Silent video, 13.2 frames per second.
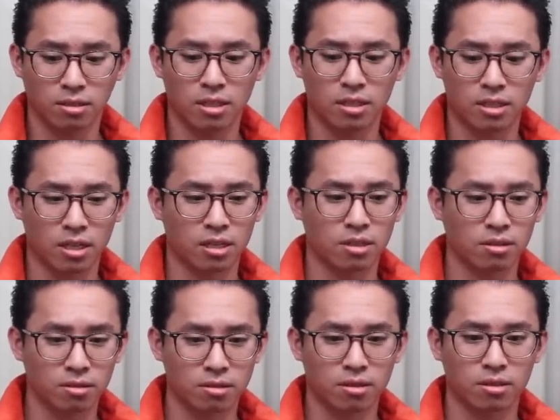it's like
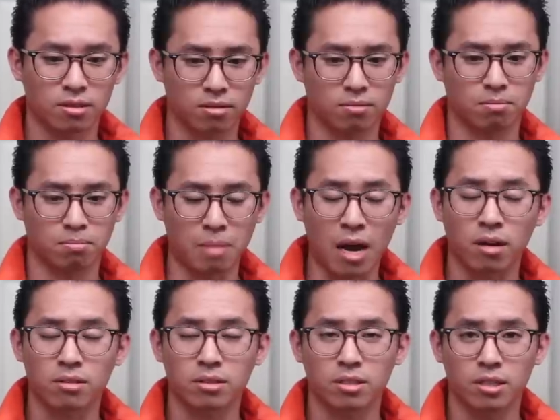
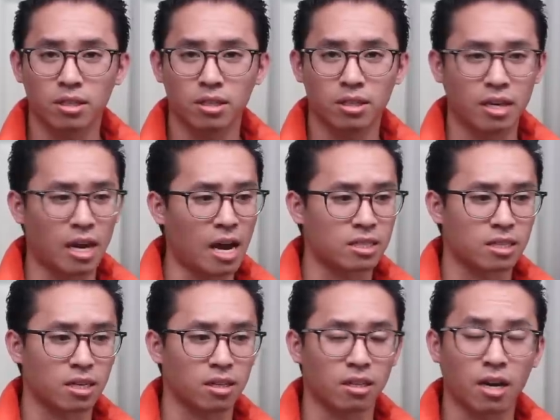bouncy. It has
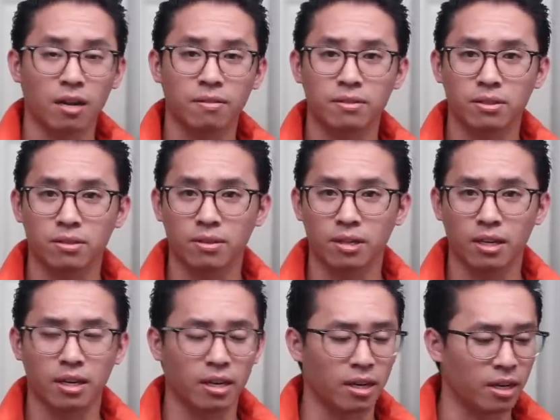like a life to
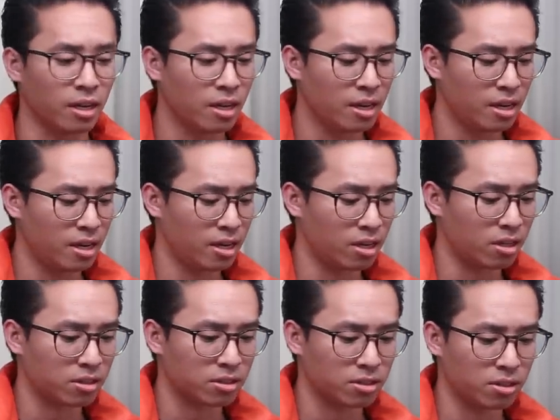it, and
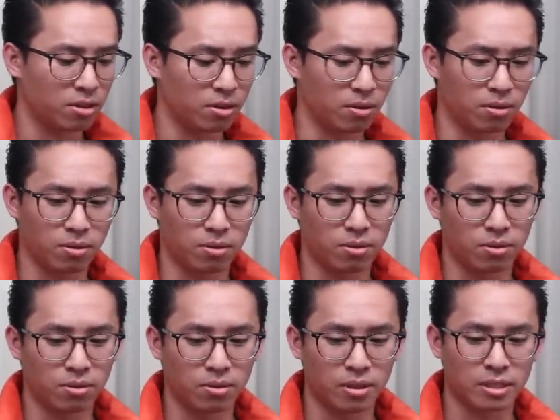
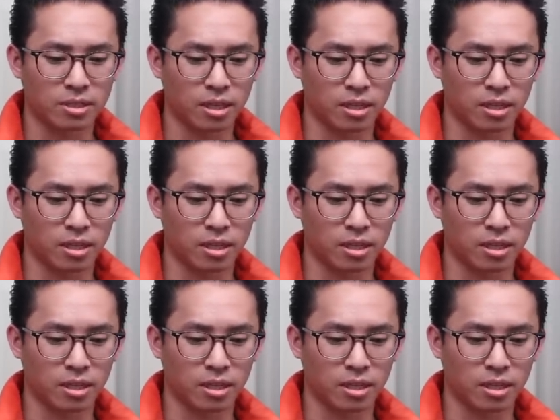also it's